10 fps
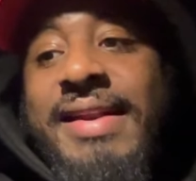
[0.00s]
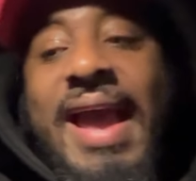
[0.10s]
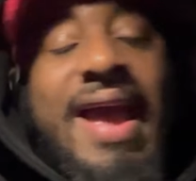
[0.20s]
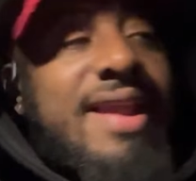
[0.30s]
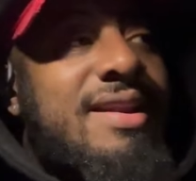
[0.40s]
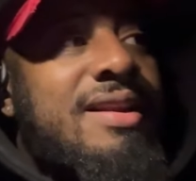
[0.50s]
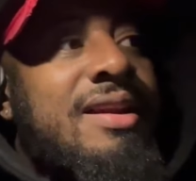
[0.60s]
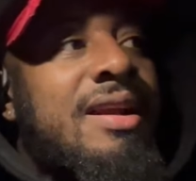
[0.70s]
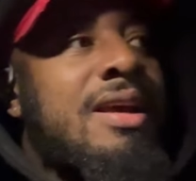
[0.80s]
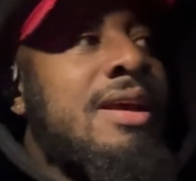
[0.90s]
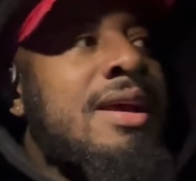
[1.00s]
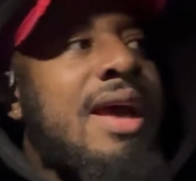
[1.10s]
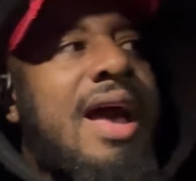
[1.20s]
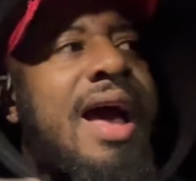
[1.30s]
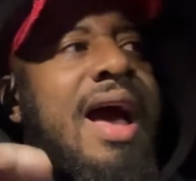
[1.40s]
then
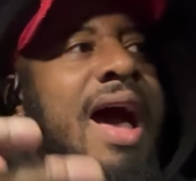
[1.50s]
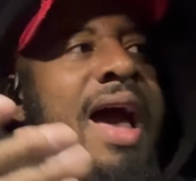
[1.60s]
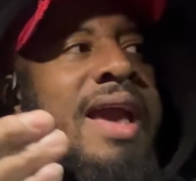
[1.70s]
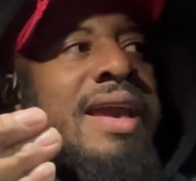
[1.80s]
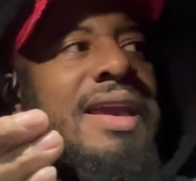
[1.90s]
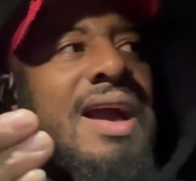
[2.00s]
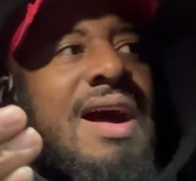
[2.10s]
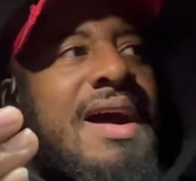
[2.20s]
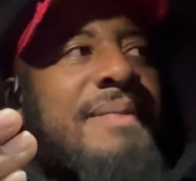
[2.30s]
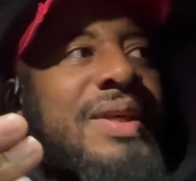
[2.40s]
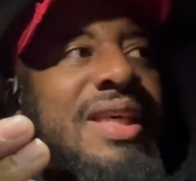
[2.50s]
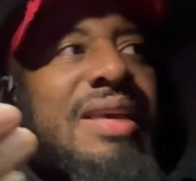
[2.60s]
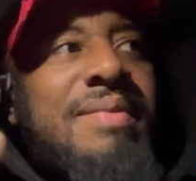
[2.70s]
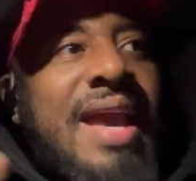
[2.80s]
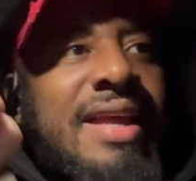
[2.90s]
I um,
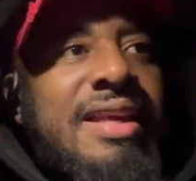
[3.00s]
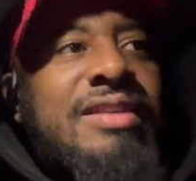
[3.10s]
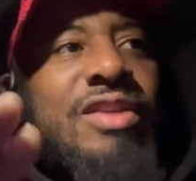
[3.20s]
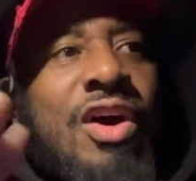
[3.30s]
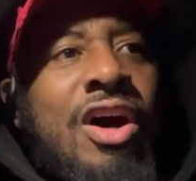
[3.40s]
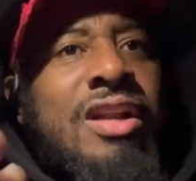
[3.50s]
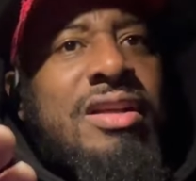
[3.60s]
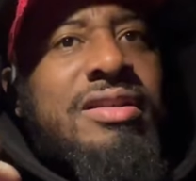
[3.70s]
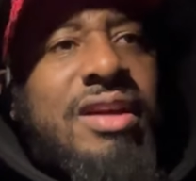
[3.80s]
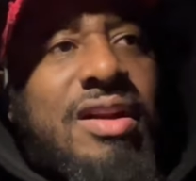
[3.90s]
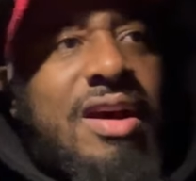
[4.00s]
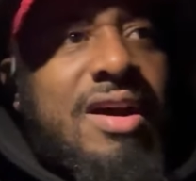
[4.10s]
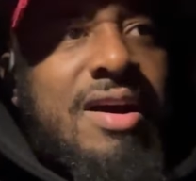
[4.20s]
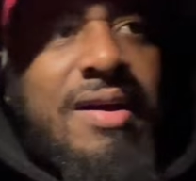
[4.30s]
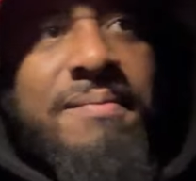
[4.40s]
keep getting these orders on
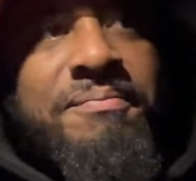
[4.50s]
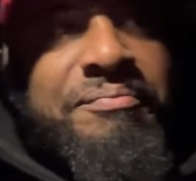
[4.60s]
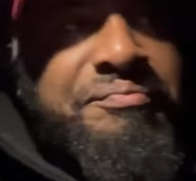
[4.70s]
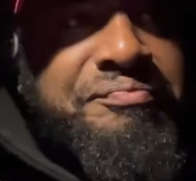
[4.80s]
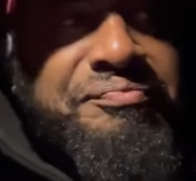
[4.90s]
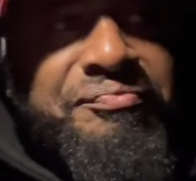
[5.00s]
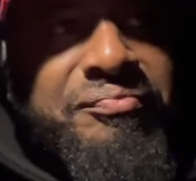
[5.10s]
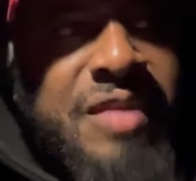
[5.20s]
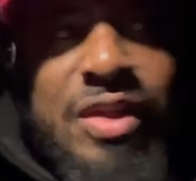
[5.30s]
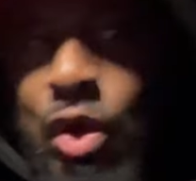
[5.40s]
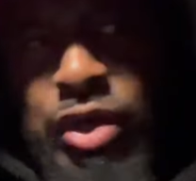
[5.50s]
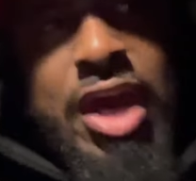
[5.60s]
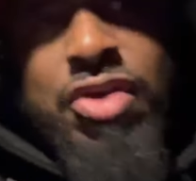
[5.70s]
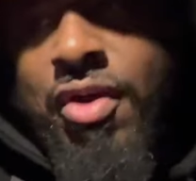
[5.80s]
um, DoorDash,